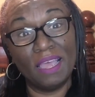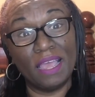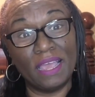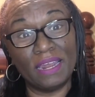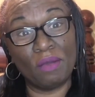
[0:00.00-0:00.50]

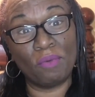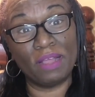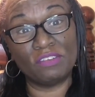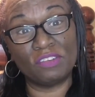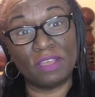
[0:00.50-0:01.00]
and I
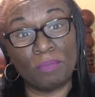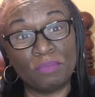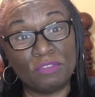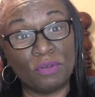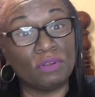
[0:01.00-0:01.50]
watched the
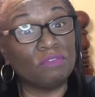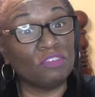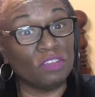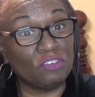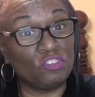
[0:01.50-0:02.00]
episode of
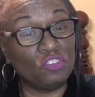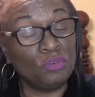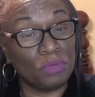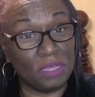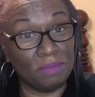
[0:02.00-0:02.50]
Judge
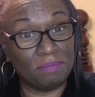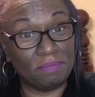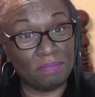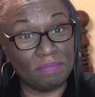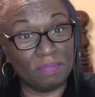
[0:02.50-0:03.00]
Judy
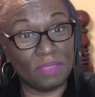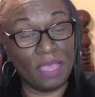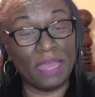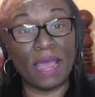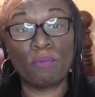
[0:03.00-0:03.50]

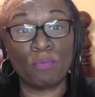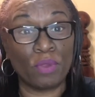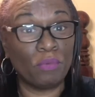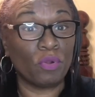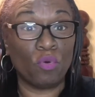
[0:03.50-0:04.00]
and I
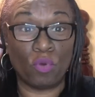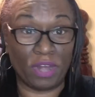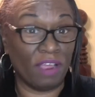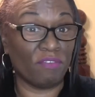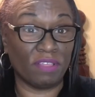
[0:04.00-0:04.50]
pre-record
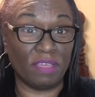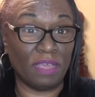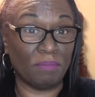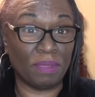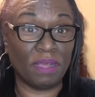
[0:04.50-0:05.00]

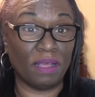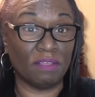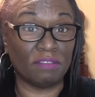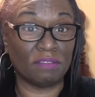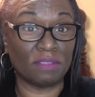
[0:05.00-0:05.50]
everything
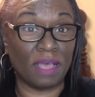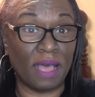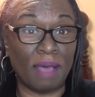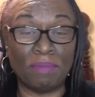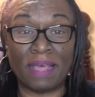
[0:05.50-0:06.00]
because
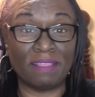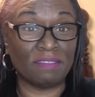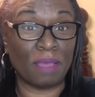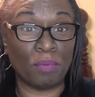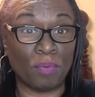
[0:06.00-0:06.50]
I'm not the
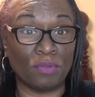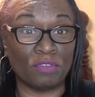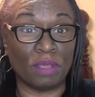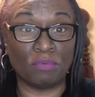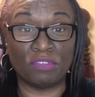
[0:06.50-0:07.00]
type of person
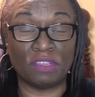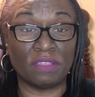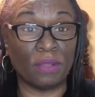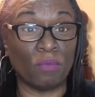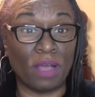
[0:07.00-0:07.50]
that will sit
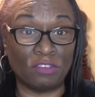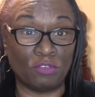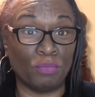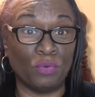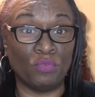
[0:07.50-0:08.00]
there and watch a
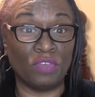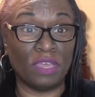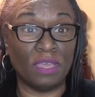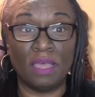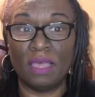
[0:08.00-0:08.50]

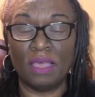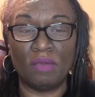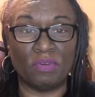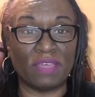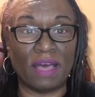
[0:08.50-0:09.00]
movie
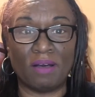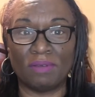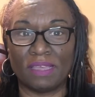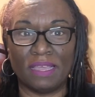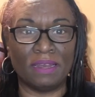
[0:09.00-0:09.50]
without
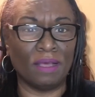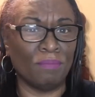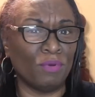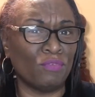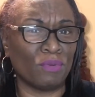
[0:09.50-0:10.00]
getting up,
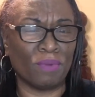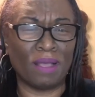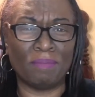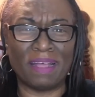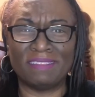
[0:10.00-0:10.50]
moving
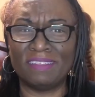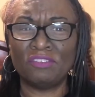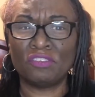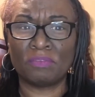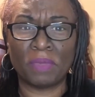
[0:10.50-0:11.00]
around. My
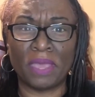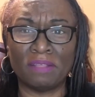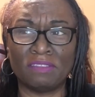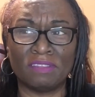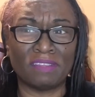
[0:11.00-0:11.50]
attention span
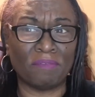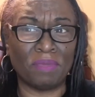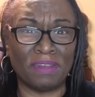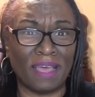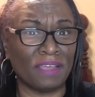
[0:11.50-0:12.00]
since I've
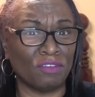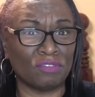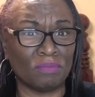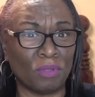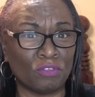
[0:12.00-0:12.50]
been diagnosed
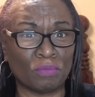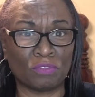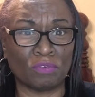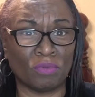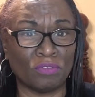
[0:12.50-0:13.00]
with multiple
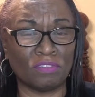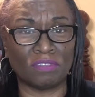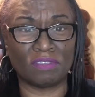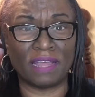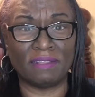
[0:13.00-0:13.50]
sclerosis
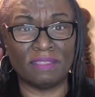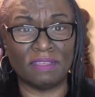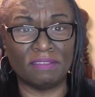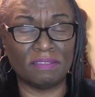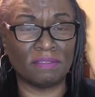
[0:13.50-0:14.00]
is like
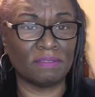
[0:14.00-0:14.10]
this.